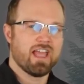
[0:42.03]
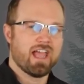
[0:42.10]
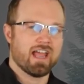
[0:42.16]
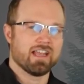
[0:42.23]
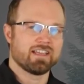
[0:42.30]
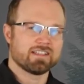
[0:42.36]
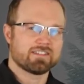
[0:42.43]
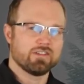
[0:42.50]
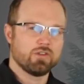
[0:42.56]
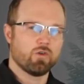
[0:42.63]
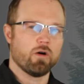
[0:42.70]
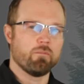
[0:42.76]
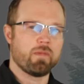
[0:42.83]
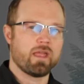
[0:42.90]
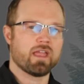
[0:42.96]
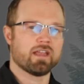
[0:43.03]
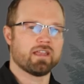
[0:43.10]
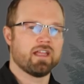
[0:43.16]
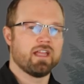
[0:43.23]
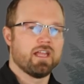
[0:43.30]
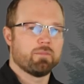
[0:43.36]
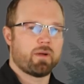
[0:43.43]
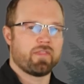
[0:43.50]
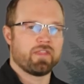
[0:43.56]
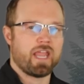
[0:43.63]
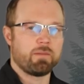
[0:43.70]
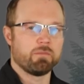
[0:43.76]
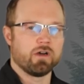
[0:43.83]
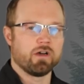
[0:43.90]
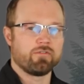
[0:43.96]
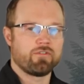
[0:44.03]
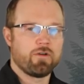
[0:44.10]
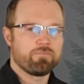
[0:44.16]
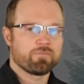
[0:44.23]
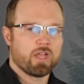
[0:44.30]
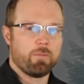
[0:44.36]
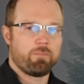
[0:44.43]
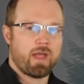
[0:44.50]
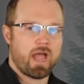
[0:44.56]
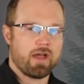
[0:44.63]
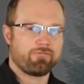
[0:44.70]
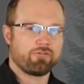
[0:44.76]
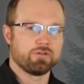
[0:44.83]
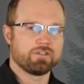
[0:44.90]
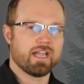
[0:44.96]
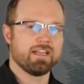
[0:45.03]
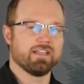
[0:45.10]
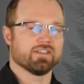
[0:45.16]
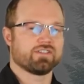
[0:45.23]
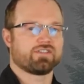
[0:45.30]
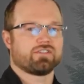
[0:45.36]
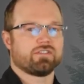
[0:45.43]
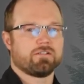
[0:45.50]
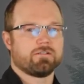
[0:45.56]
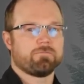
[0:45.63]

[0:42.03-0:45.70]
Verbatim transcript: and get to know a man by the name of Epaphroditus.